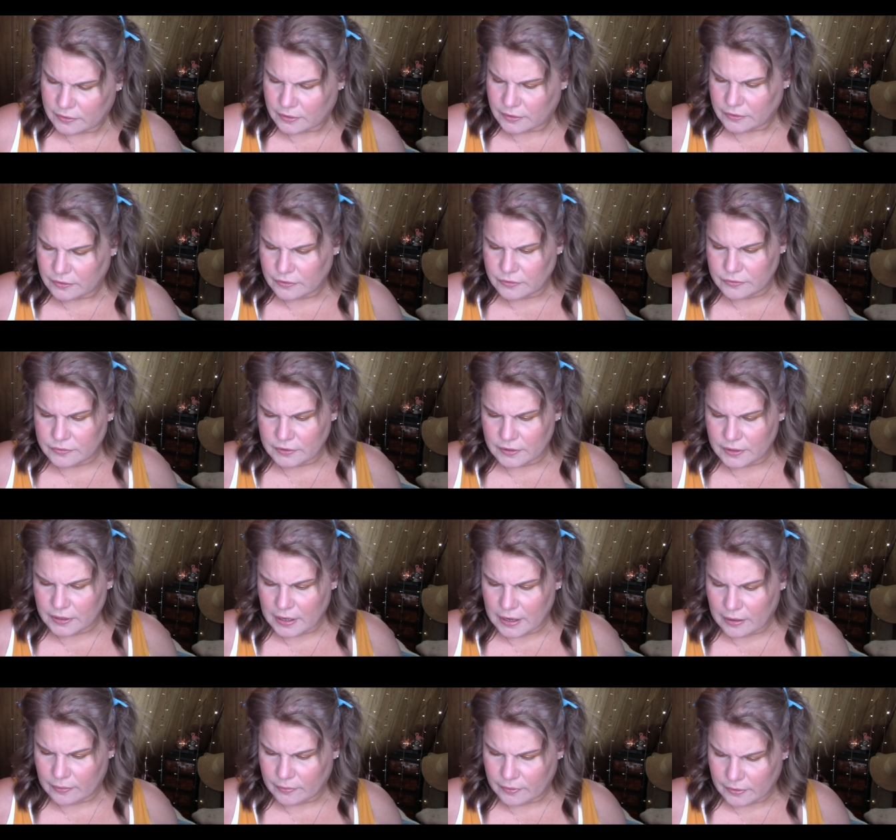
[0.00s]
and using
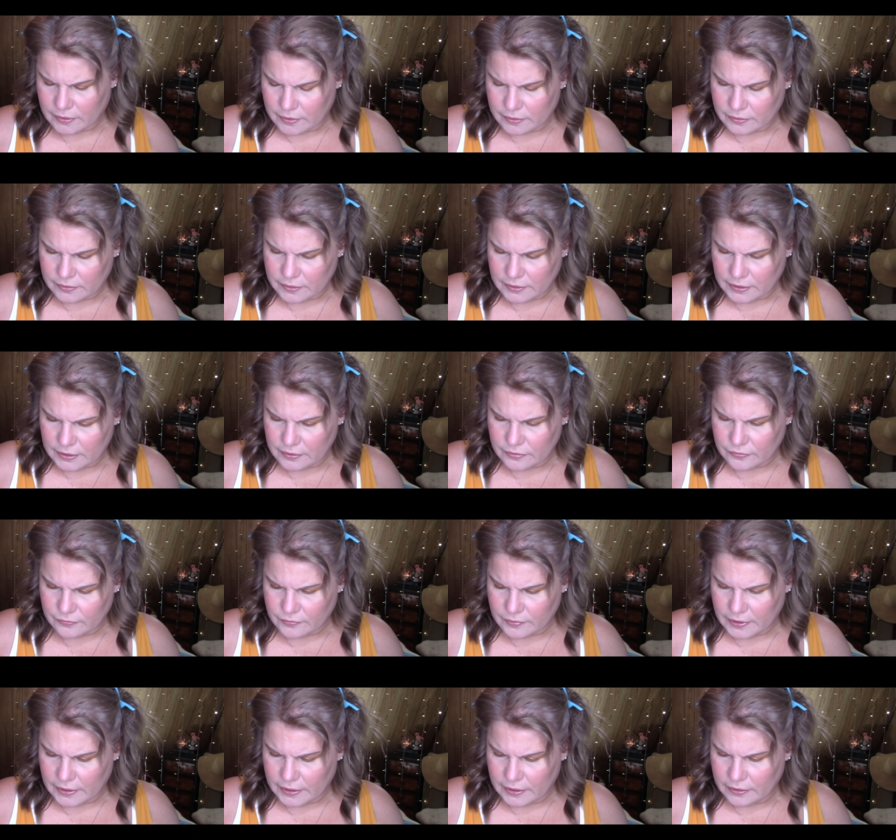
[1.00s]
our
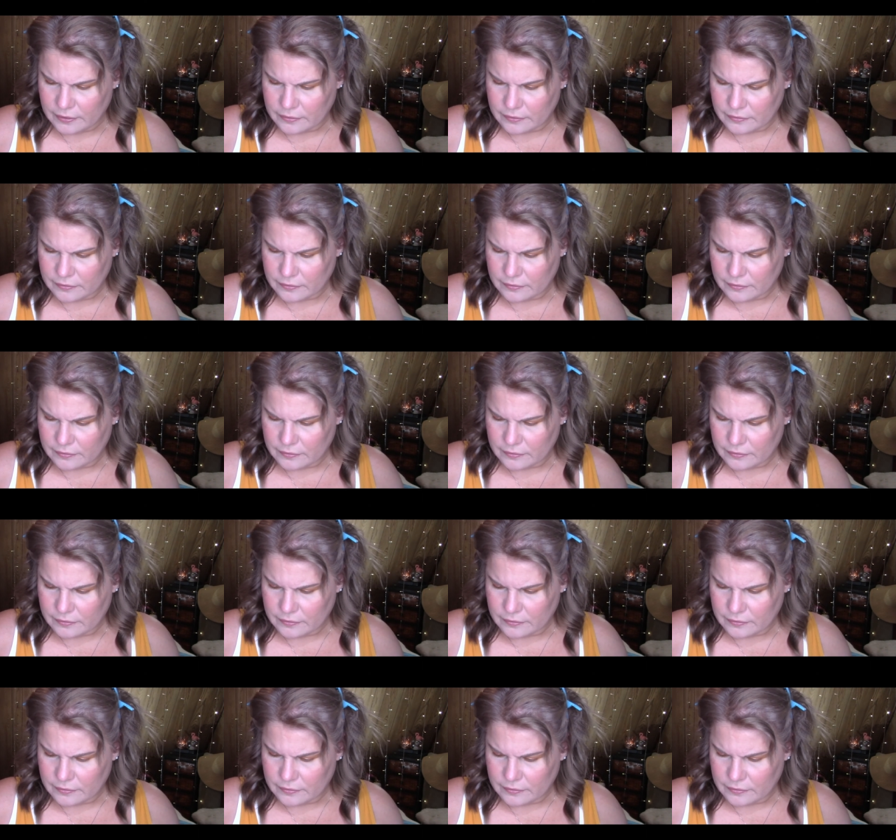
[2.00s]
E3,